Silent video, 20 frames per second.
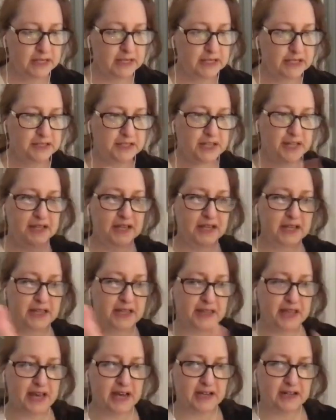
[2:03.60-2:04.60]
taking
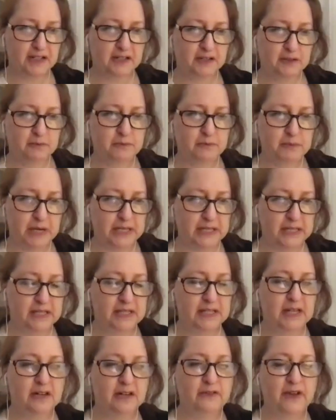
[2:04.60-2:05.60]
that
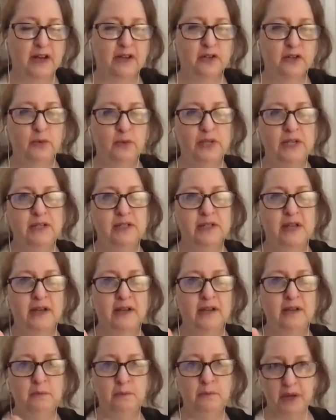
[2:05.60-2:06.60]
mindset of how do we
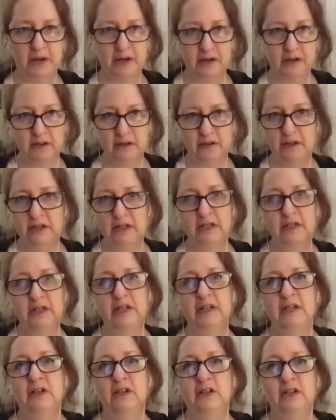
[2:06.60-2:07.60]
design better,
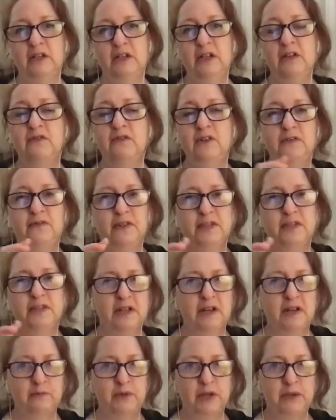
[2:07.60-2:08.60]
even if it's
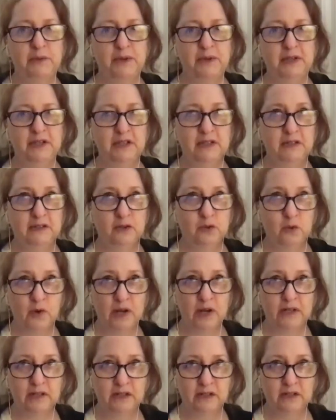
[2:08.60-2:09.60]
not maybe
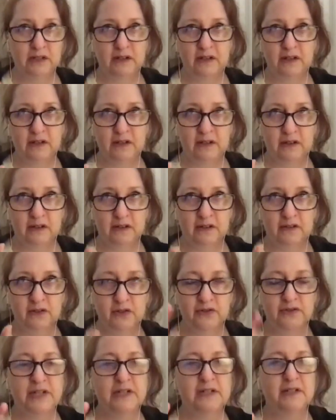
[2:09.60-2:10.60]
or sort
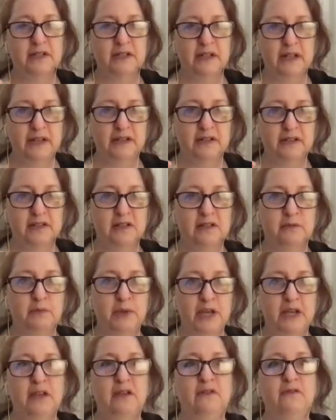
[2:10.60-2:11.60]
of designated as a
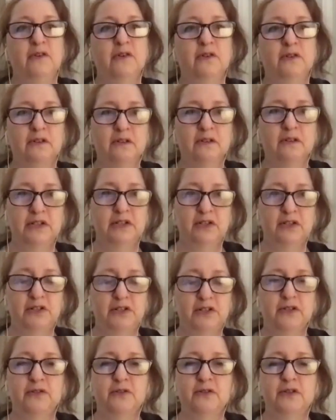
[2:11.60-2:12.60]
behavioral
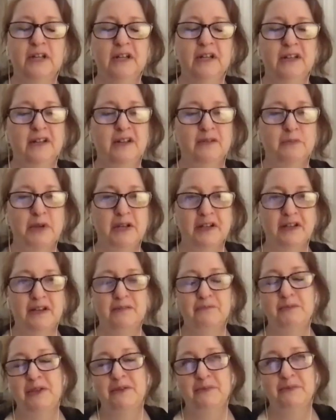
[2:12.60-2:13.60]
issue.
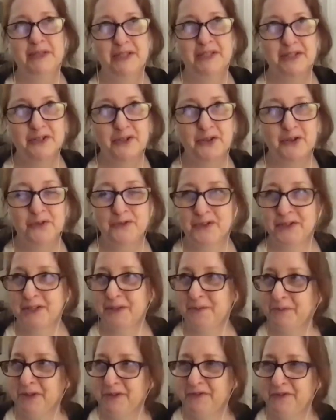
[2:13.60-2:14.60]
Maybe this is
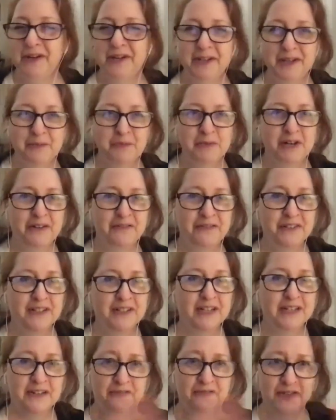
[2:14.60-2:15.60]
oversimplifying, but I feel
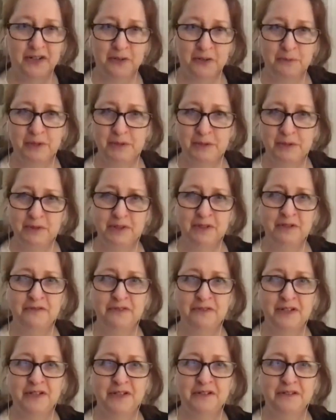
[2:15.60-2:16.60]
like if there are people
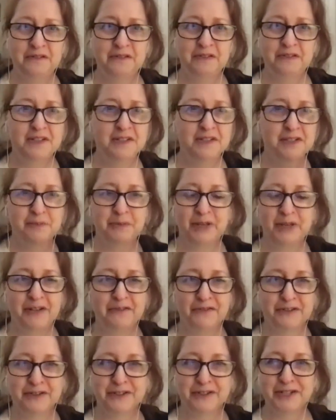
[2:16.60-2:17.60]
involved, it's a
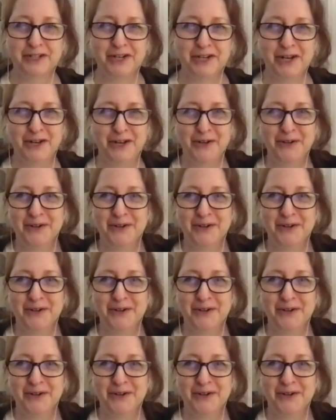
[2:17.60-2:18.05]
behavioral issue.